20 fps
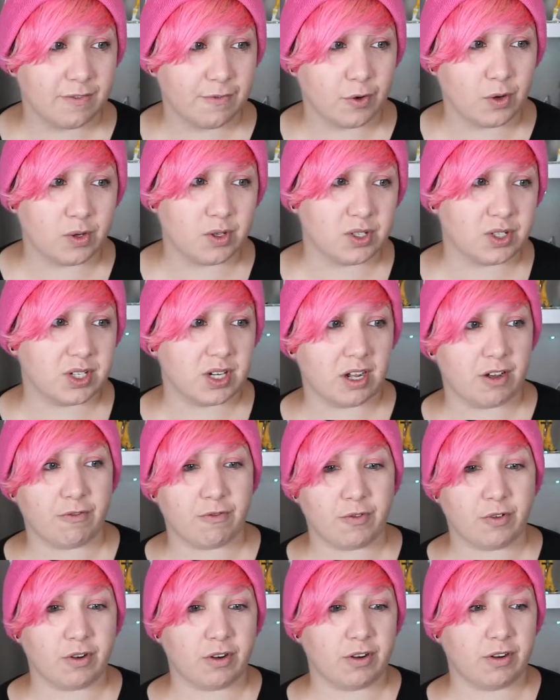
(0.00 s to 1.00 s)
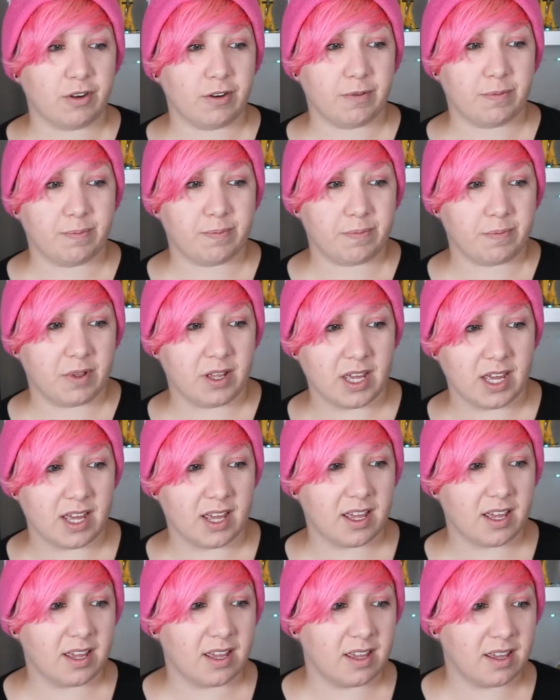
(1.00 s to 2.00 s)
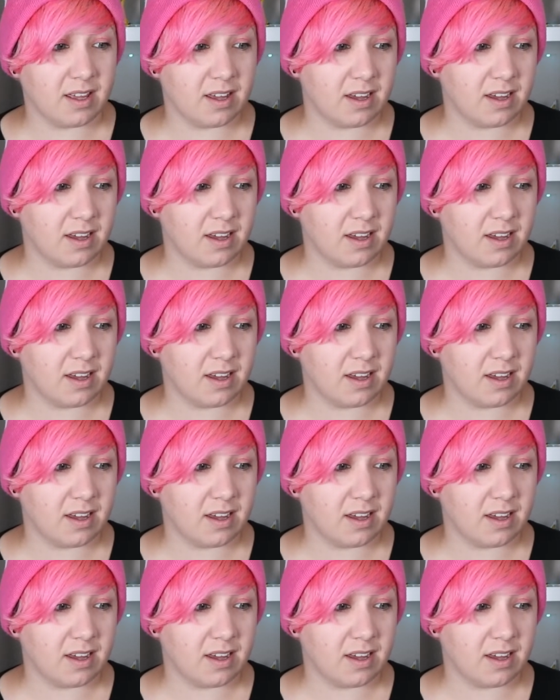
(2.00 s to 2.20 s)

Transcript: first ever gay